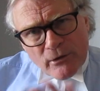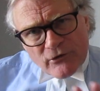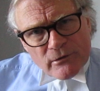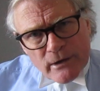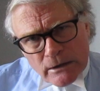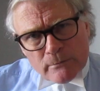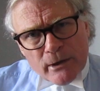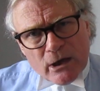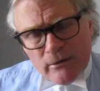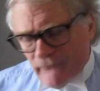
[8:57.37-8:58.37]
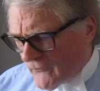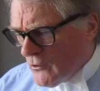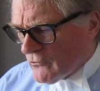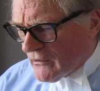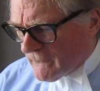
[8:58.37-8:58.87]
is a little bit
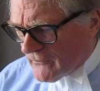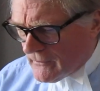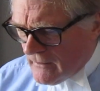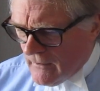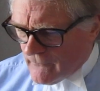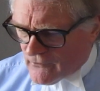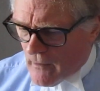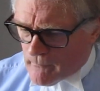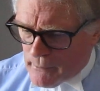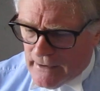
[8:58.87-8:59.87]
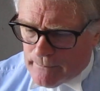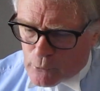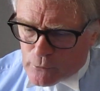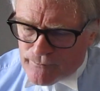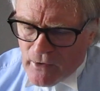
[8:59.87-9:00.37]
confusing for some people.